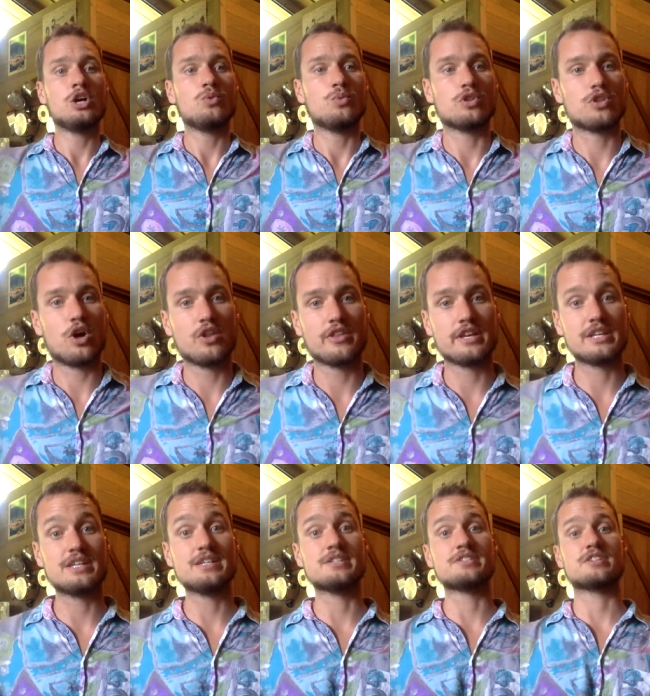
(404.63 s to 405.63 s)
with all that
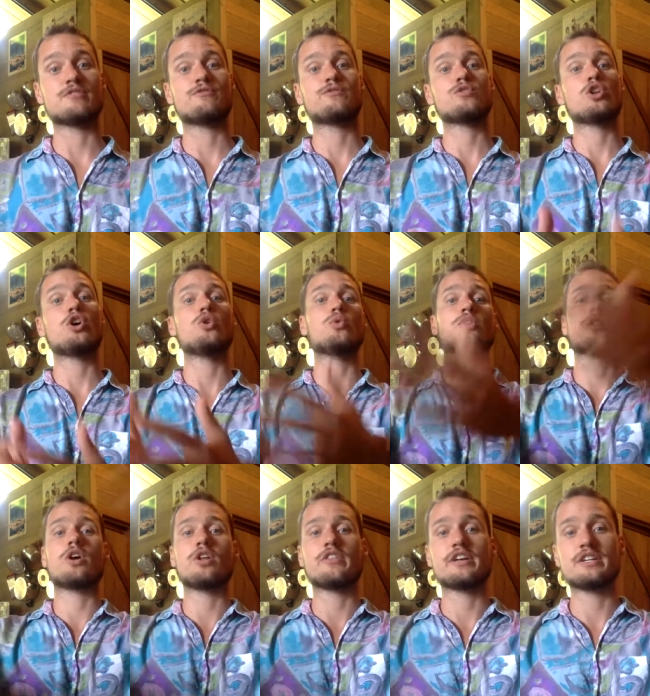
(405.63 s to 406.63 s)
is and flow with
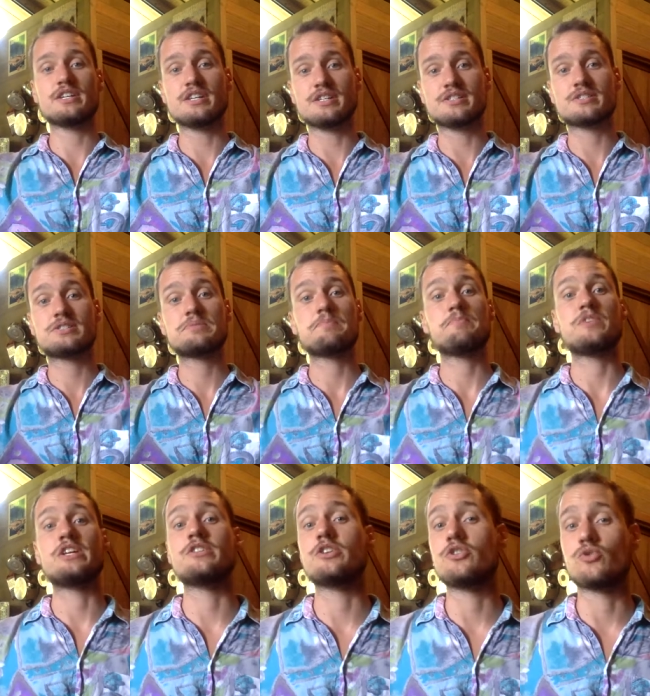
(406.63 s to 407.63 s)
all that is
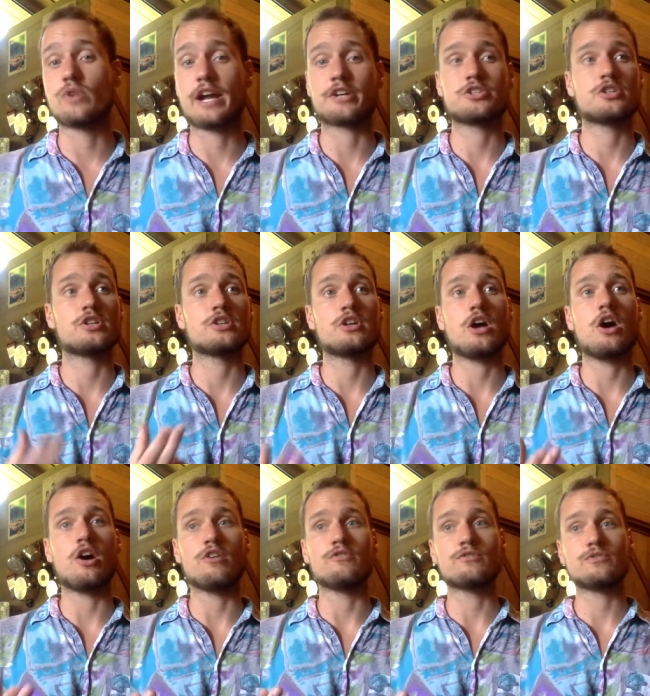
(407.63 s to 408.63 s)
in the direction
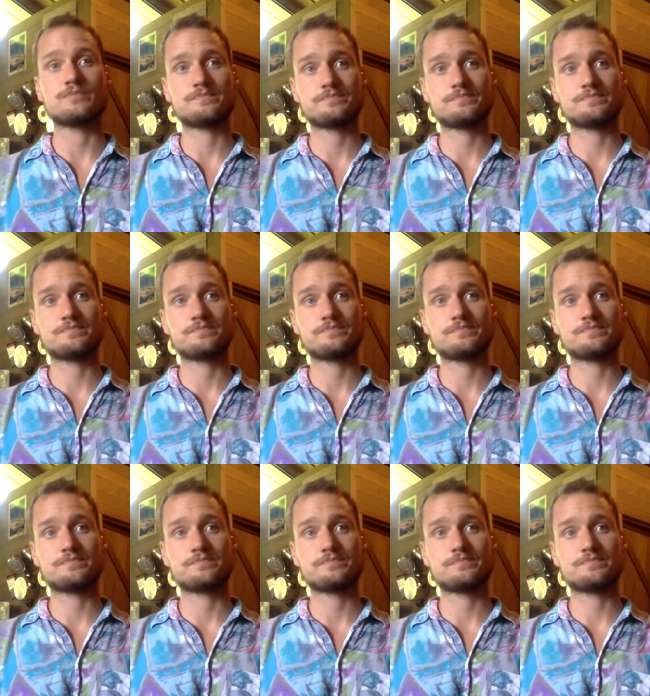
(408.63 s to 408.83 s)
of